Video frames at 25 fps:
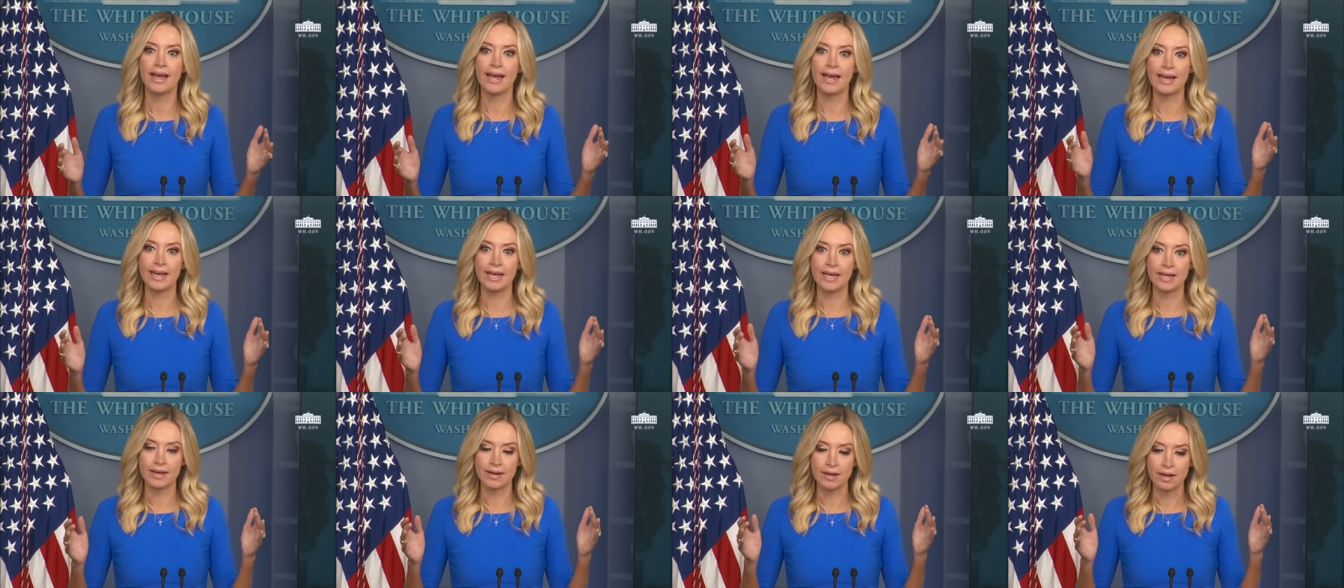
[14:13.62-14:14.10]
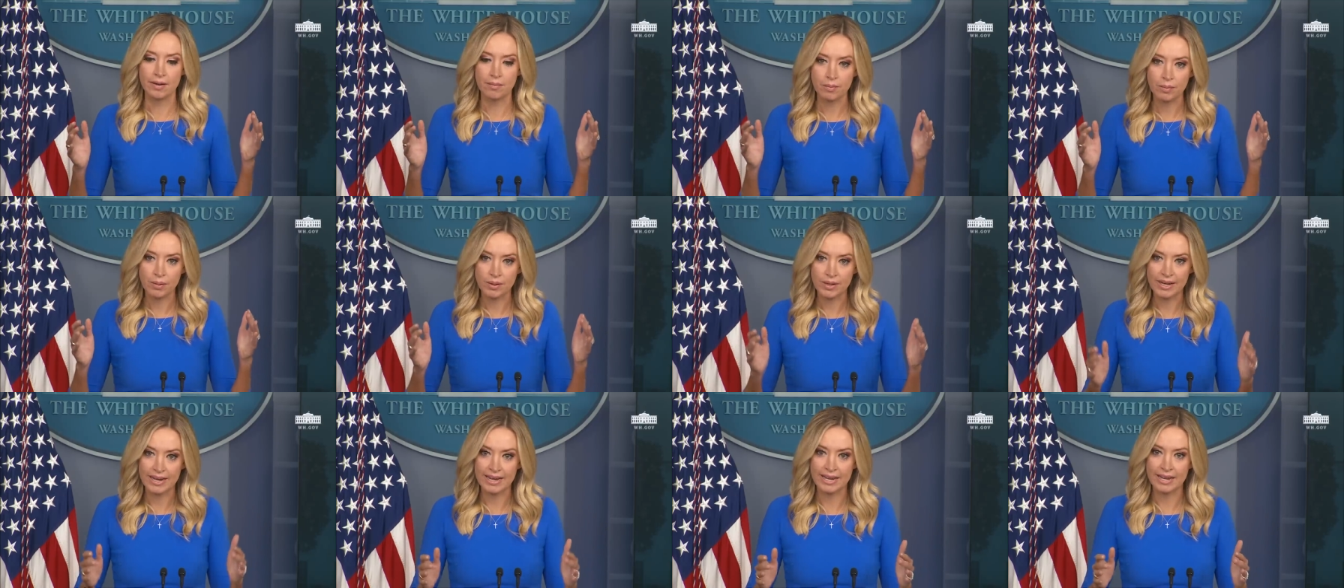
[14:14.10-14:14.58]
a
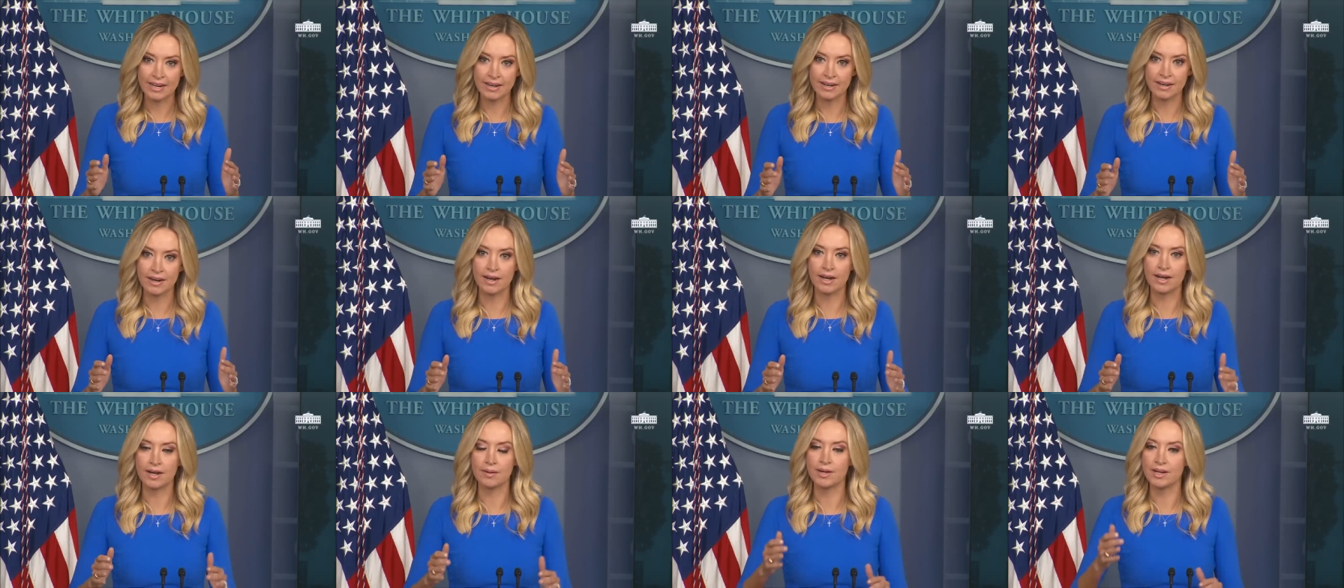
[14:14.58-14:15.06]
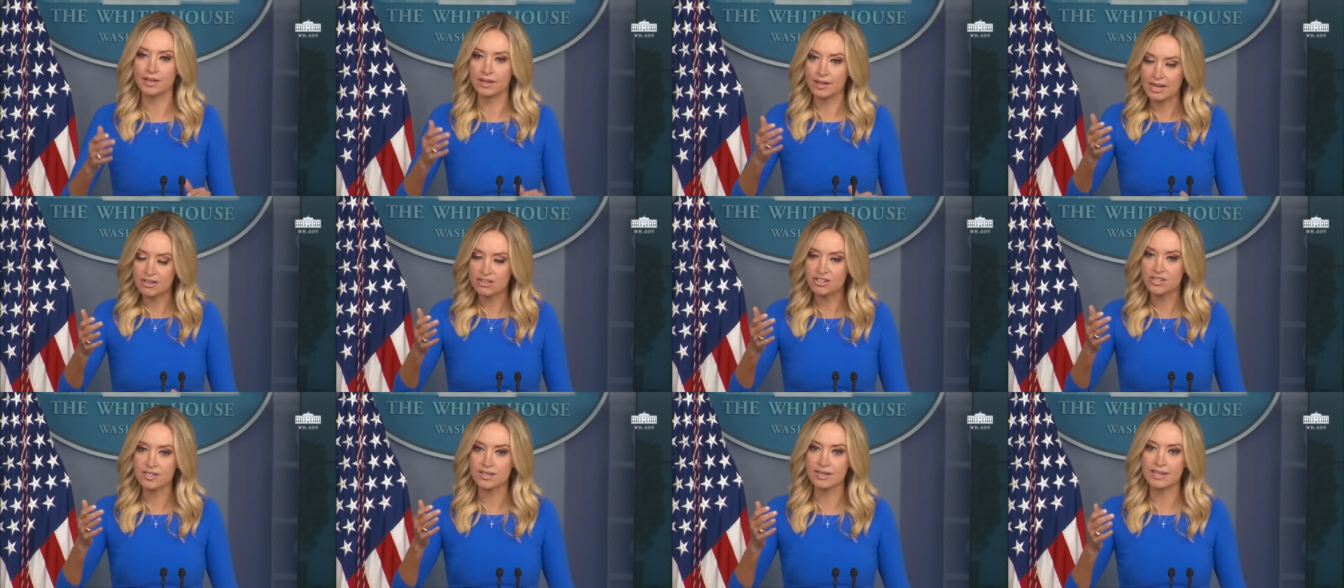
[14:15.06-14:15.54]
plan, uh,
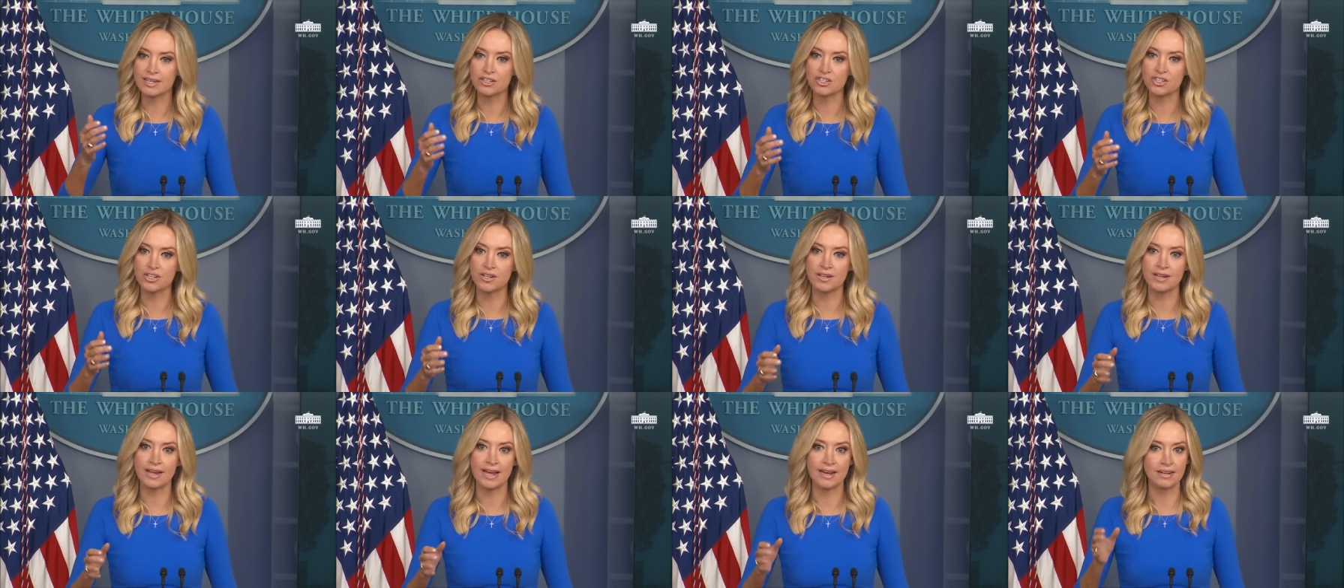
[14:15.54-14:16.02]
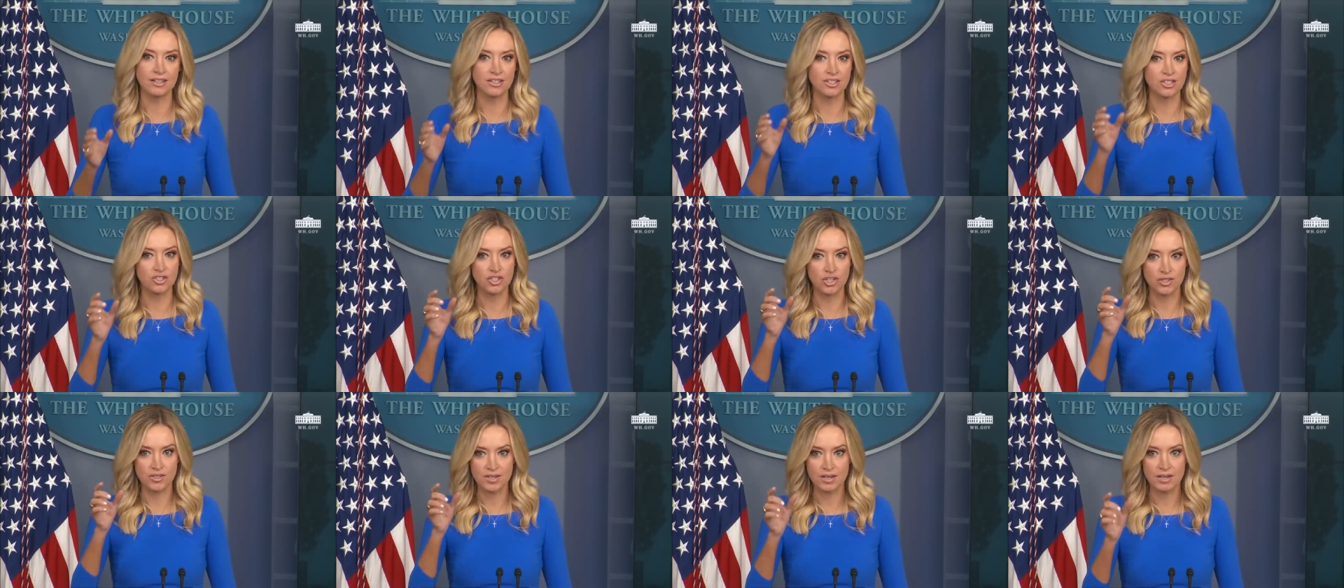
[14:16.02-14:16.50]
legislation that is
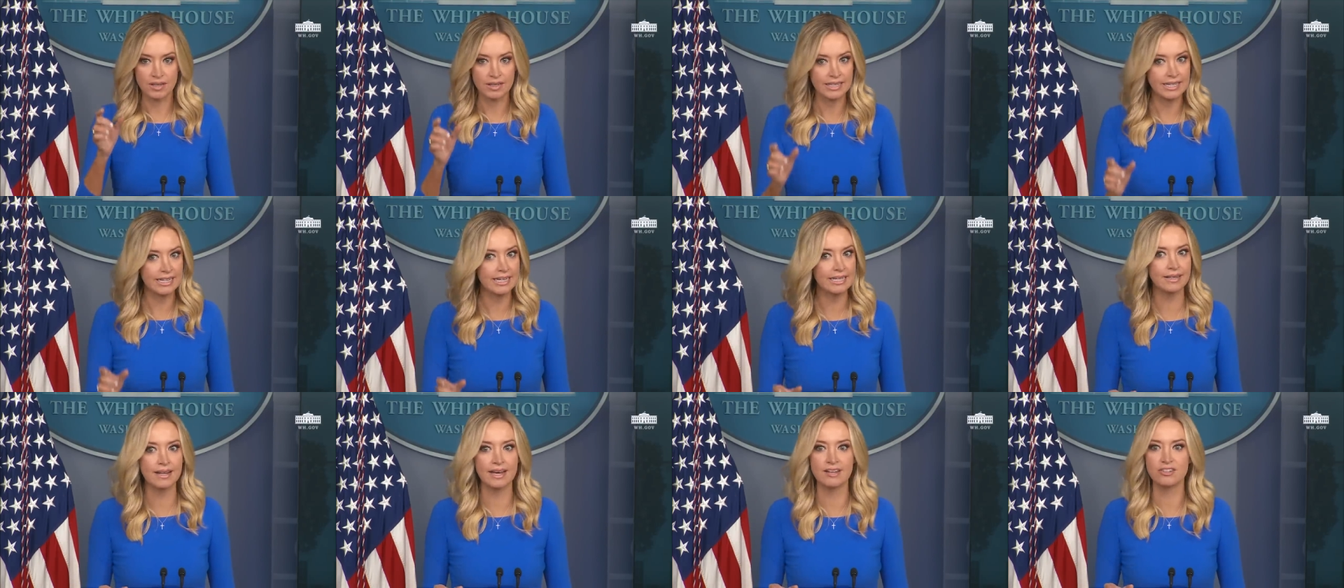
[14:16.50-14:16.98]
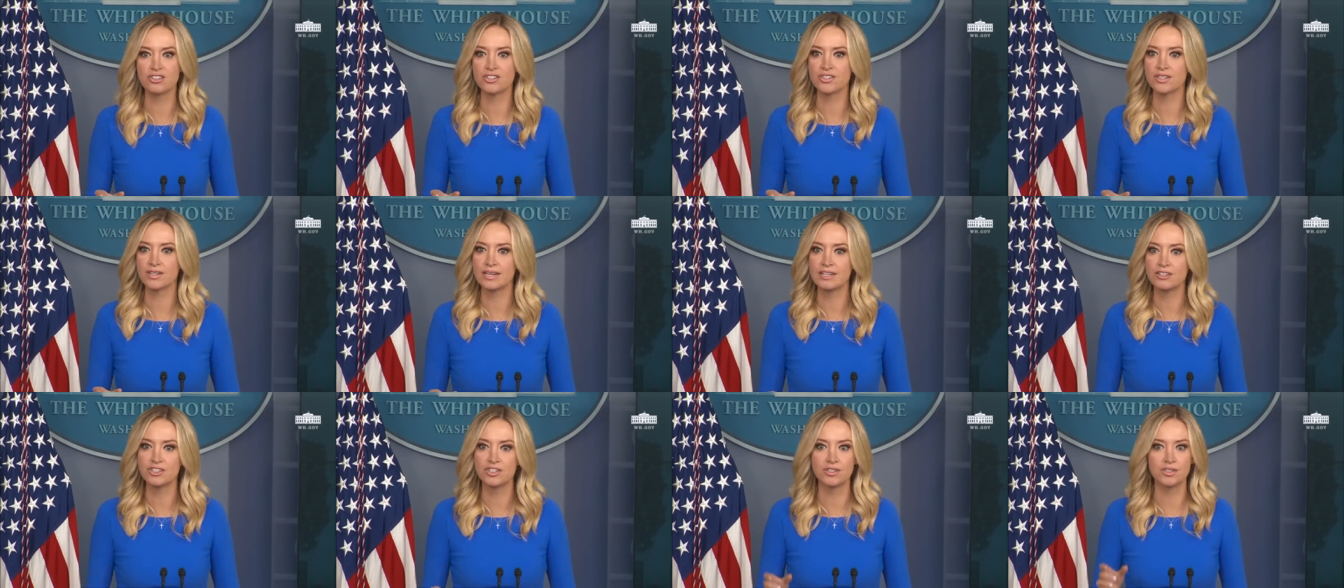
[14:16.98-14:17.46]
just clean
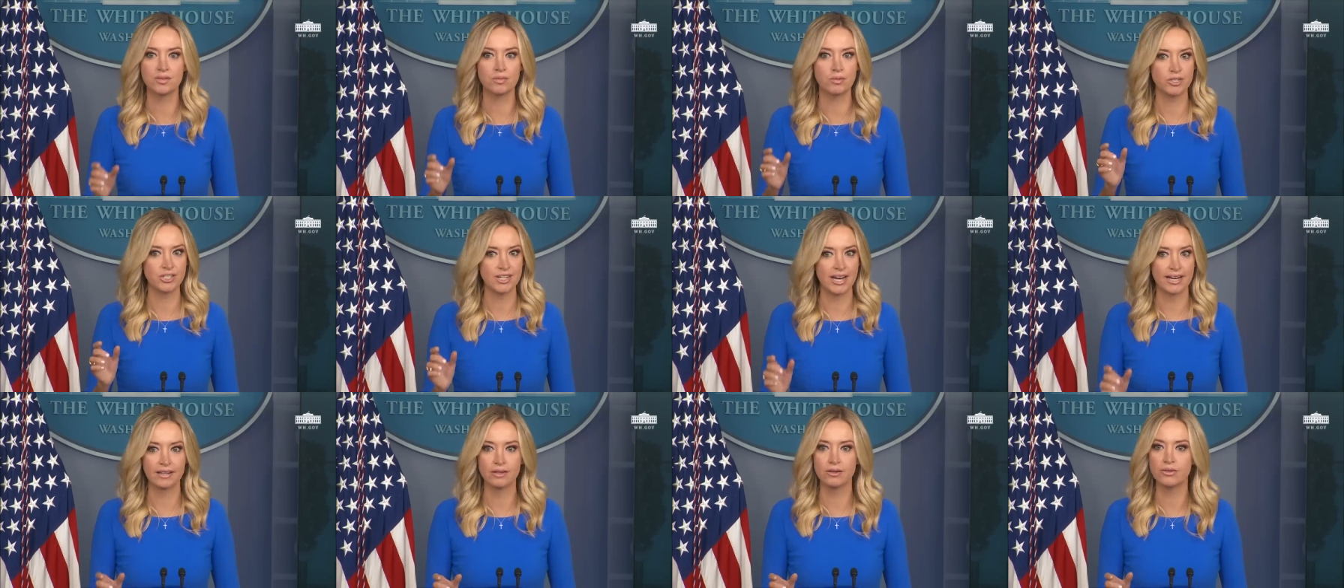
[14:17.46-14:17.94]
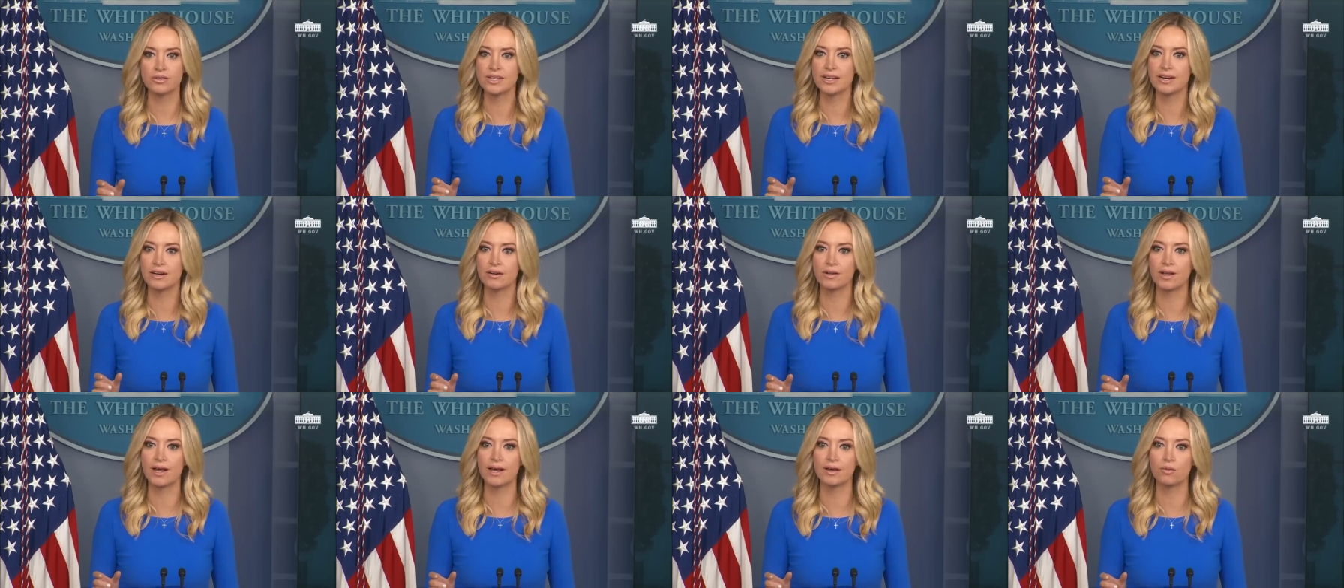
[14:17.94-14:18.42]
legislation to protect those
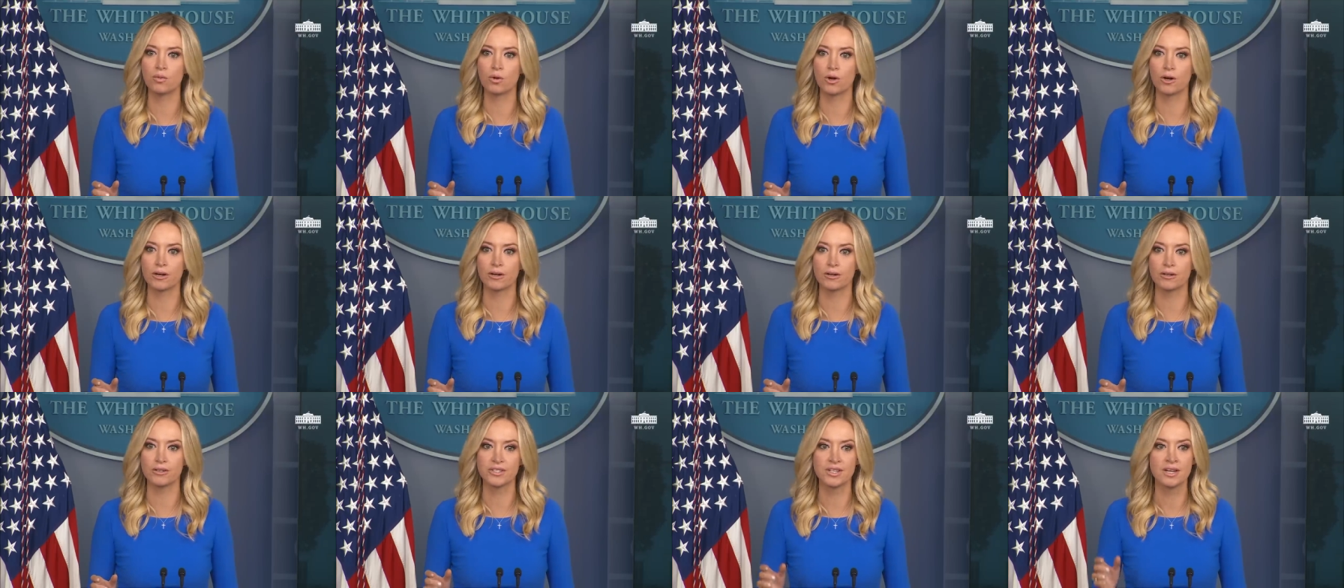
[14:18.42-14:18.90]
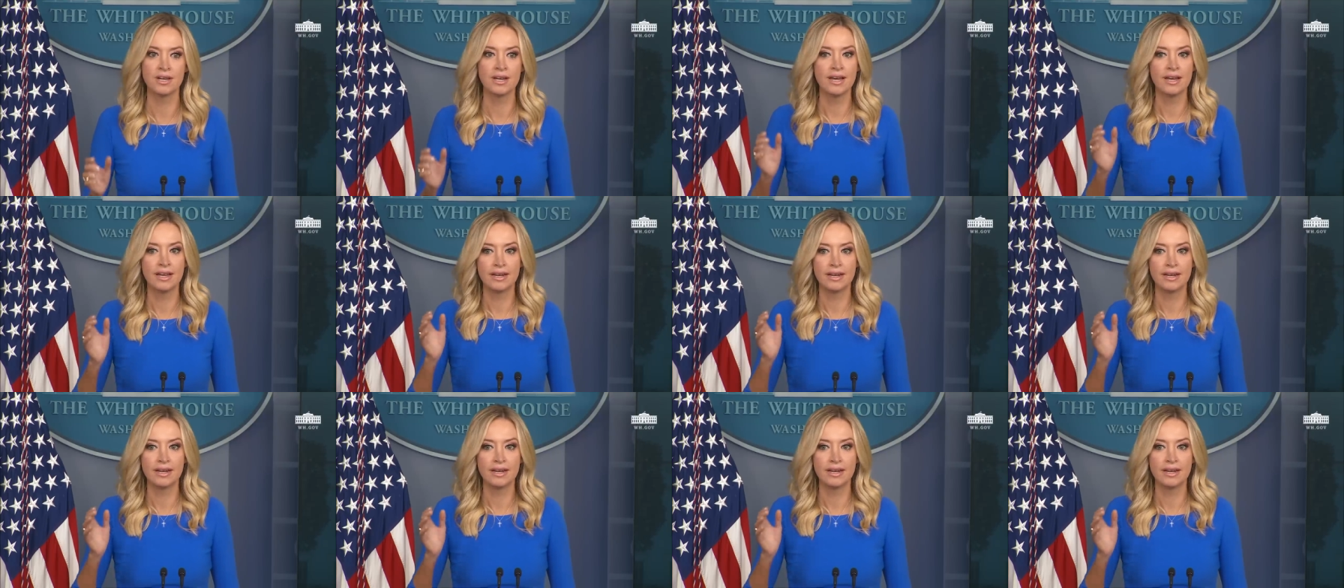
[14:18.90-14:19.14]
airline workers.